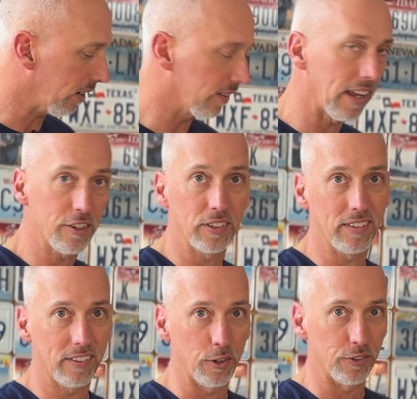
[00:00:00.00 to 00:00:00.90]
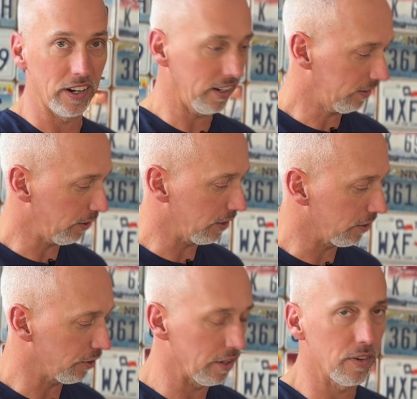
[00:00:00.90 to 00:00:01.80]
It's actually still running, so you can
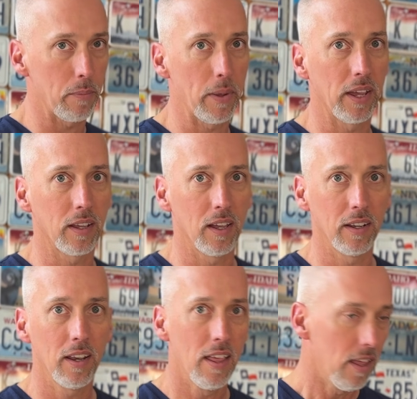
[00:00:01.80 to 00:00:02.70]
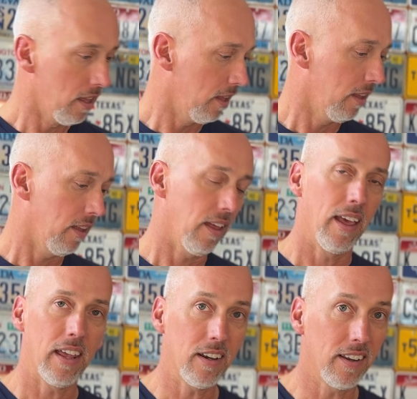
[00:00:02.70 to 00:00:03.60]
turn it right back on.
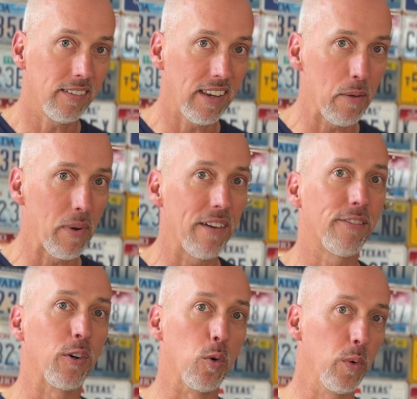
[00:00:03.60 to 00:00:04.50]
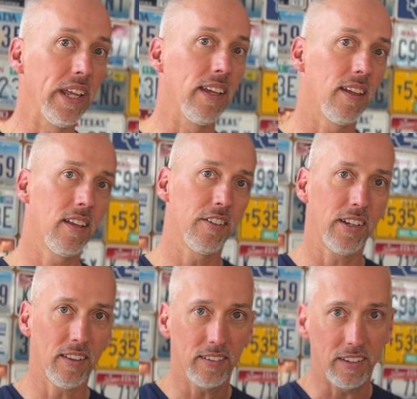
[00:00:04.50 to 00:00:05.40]
Had it on standby for a week.
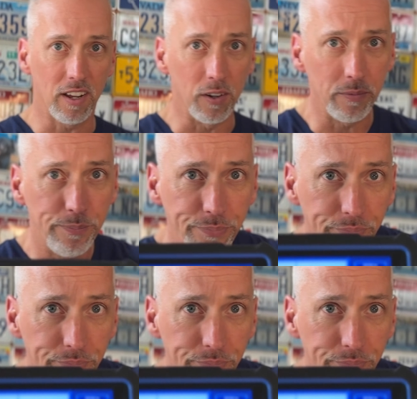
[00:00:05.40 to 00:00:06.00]
Check this out.